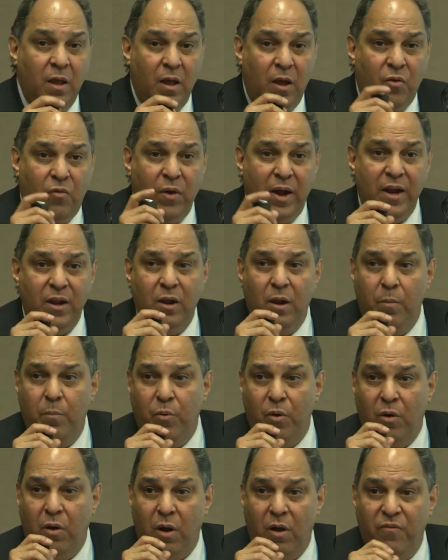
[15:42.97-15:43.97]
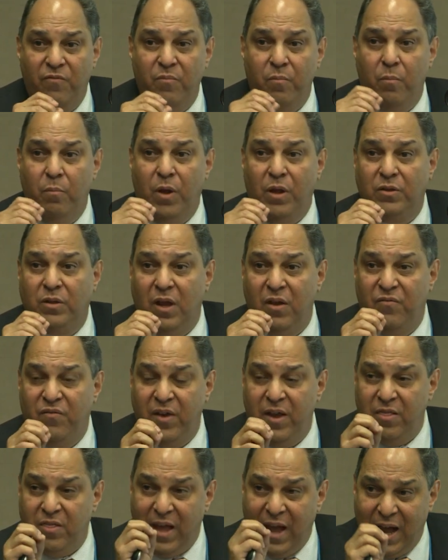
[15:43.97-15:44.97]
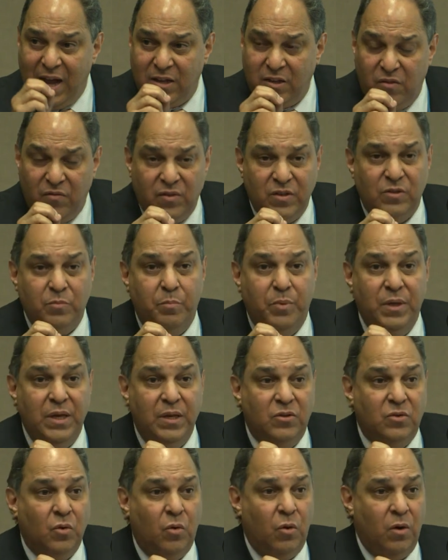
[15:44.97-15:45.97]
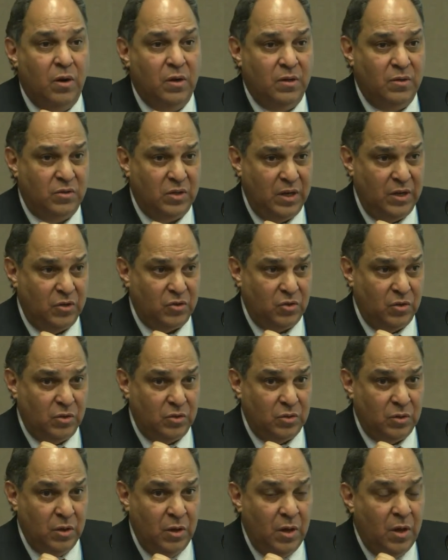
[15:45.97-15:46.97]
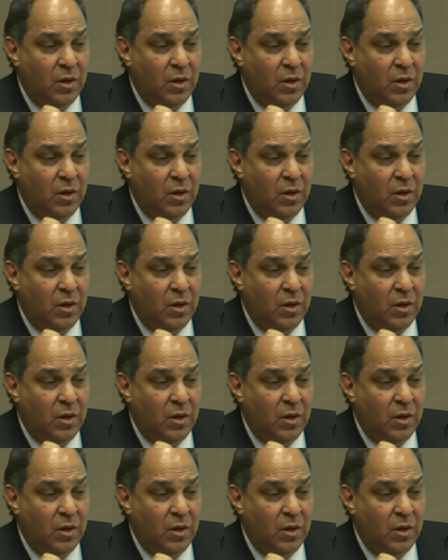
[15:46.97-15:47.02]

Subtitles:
a great number of multi-faith activist peace organizations.